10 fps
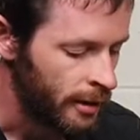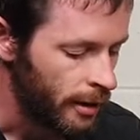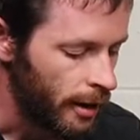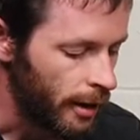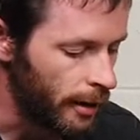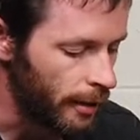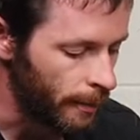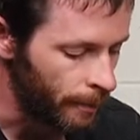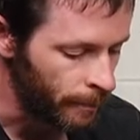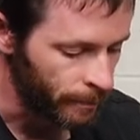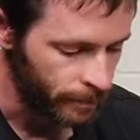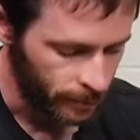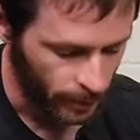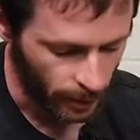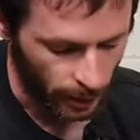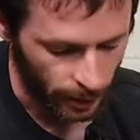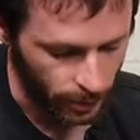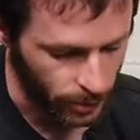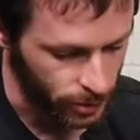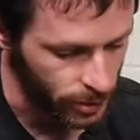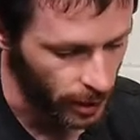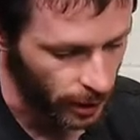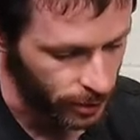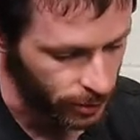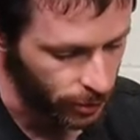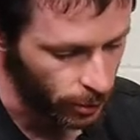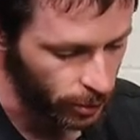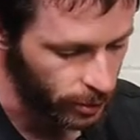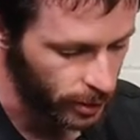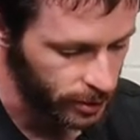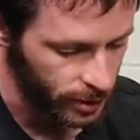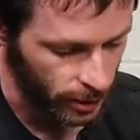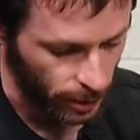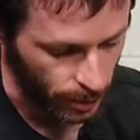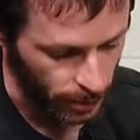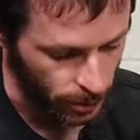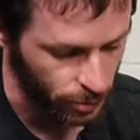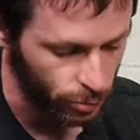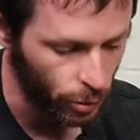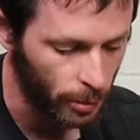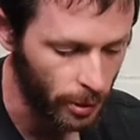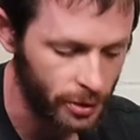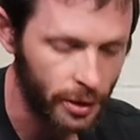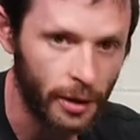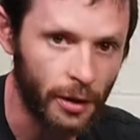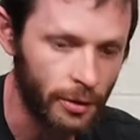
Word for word: Um, and there's yeah, there's a few other things down here. I mean, there's rubbers here.